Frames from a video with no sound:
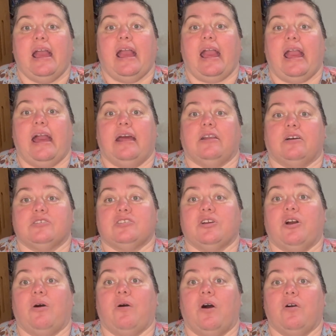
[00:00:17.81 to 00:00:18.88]
and also
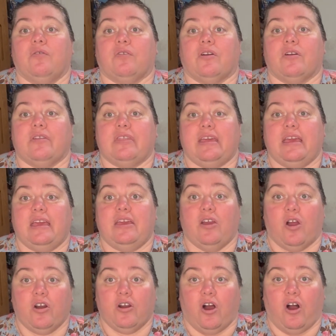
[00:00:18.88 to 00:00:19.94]
go over the
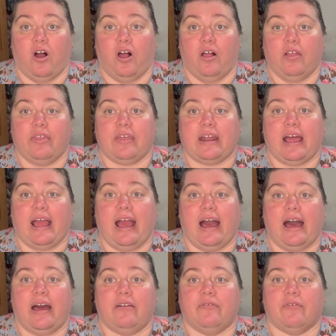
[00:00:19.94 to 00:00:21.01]
yarn haul that I
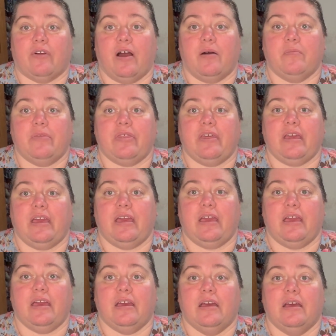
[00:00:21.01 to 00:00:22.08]
had from
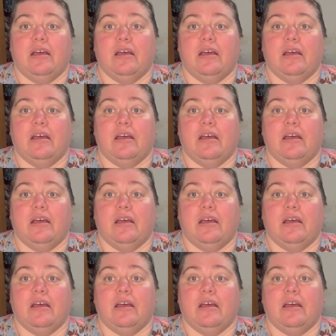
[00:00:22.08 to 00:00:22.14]
the